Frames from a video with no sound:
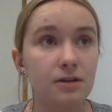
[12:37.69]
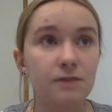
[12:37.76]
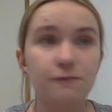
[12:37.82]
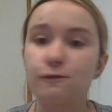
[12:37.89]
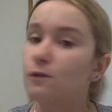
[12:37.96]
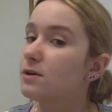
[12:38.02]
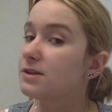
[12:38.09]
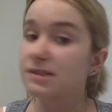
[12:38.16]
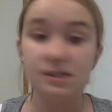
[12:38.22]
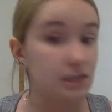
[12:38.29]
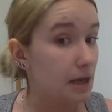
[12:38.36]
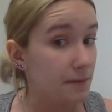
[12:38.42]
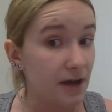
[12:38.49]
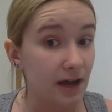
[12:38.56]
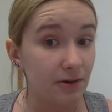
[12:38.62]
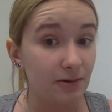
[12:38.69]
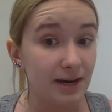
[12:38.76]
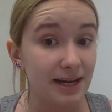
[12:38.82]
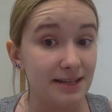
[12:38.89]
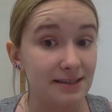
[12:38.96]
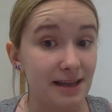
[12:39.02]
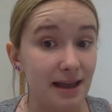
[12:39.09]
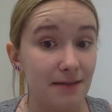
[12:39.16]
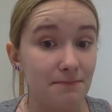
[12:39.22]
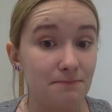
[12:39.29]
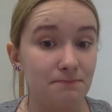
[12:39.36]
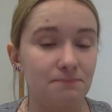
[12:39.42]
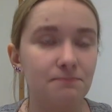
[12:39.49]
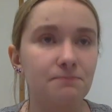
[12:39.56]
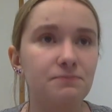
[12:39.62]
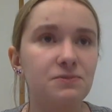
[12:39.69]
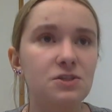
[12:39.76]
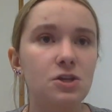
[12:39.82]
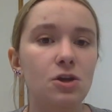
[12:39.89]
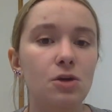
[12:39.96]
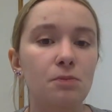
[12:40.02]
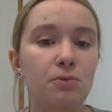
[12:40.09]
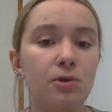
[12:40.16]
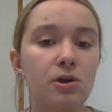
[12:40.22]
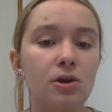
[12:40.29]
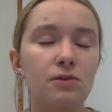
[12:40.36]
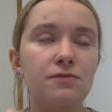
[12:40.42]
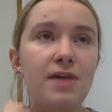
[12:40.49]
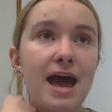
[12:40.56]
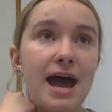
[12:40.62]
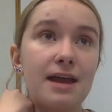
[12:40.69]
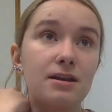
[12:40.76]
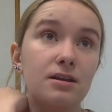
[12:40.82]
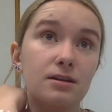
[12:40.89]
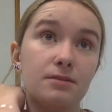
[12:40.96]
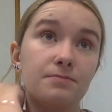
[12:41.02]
for some odd reason to prove that